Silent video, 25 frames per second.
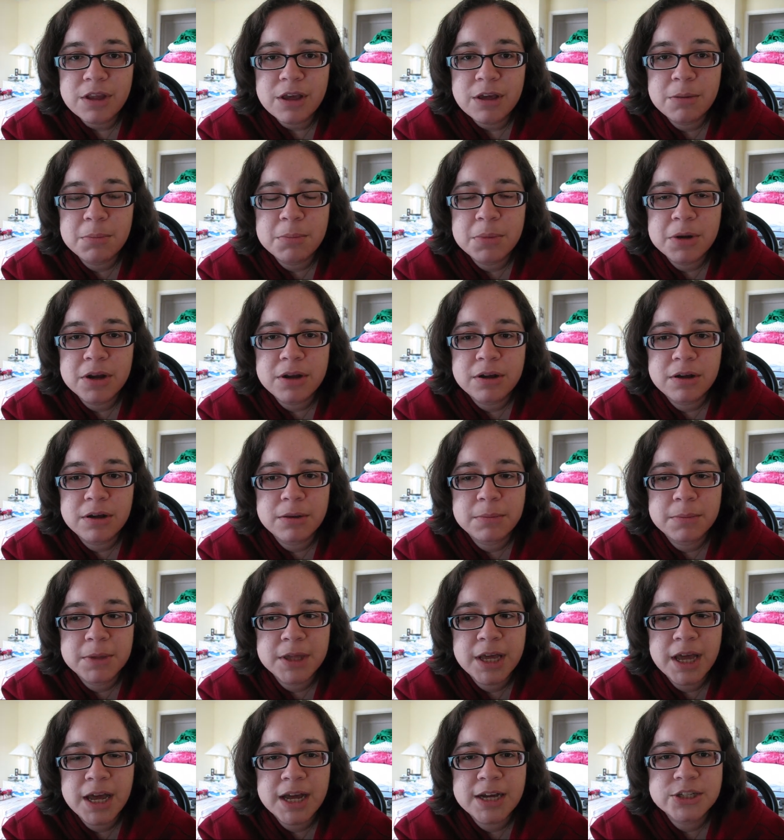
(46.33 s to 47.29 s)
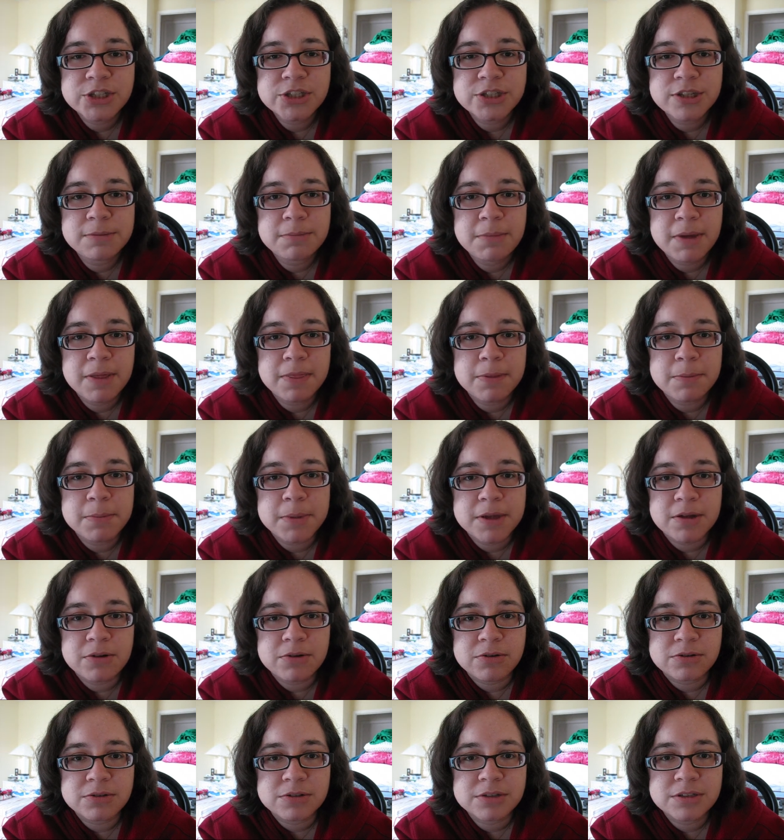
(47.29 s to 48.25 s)
but um, he actually met
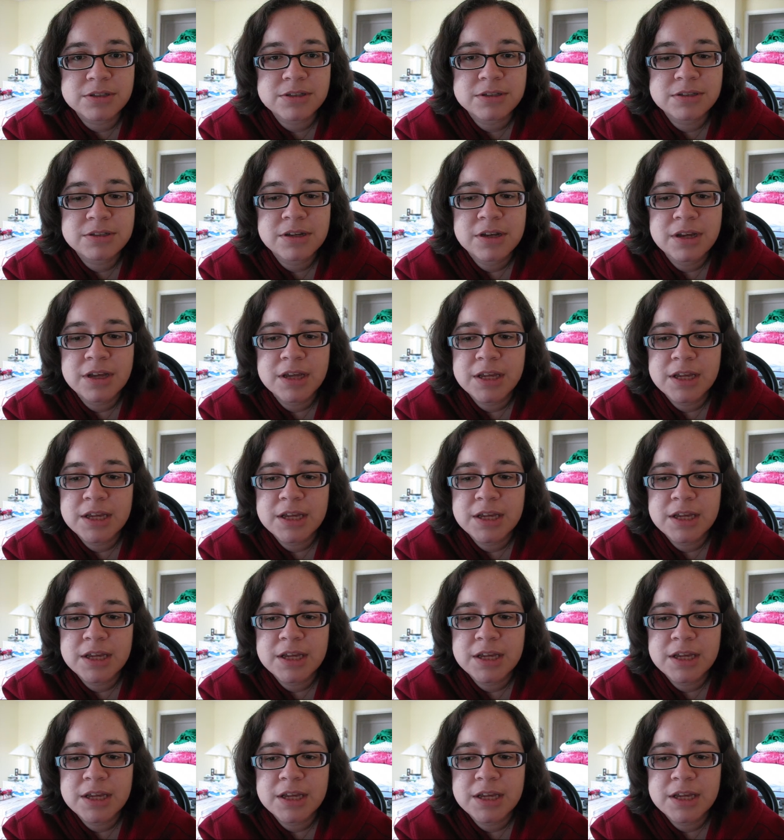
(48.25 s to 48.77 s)
Beatles